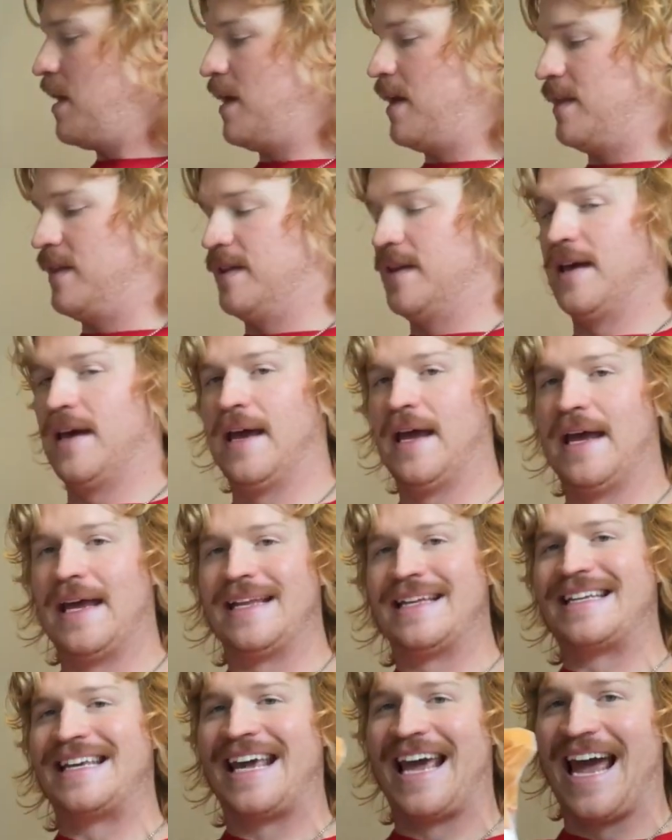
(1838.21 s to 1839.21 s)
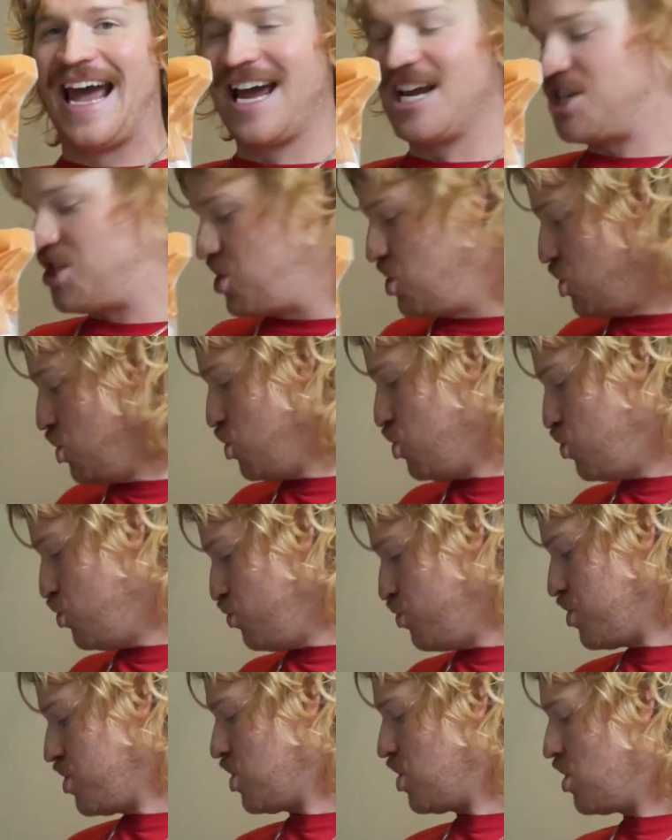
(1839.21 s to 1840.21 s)
And then
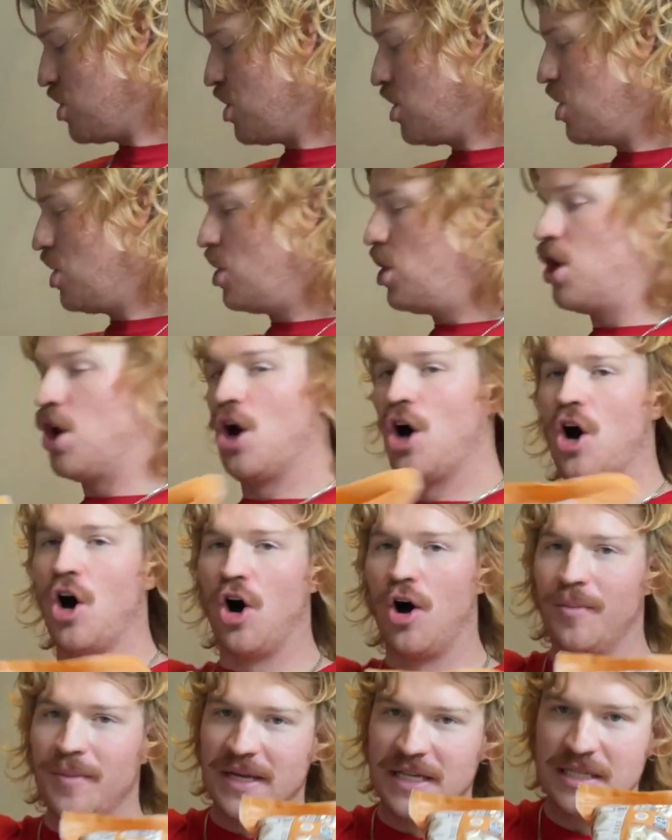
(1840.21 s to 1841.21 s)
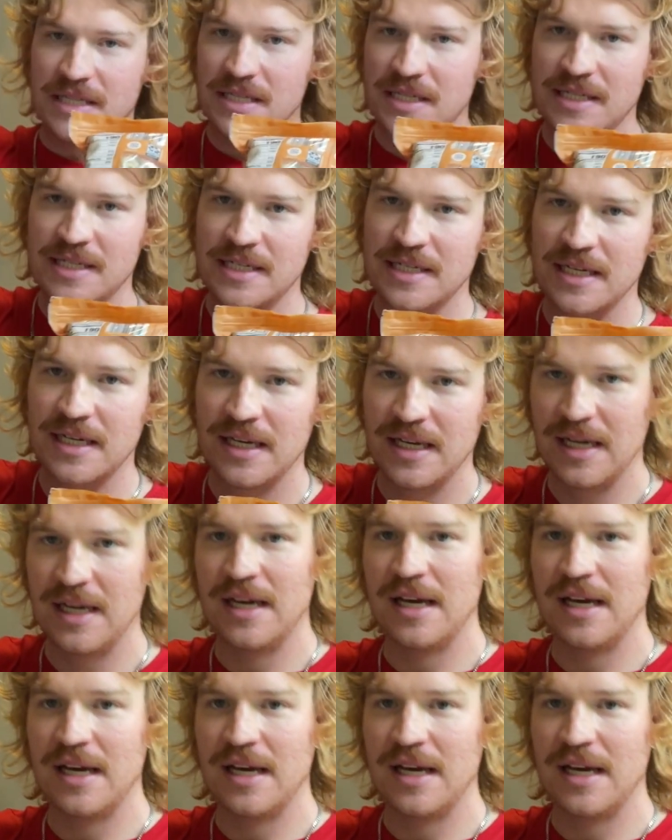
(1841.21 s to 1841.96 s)
cashews, almonds.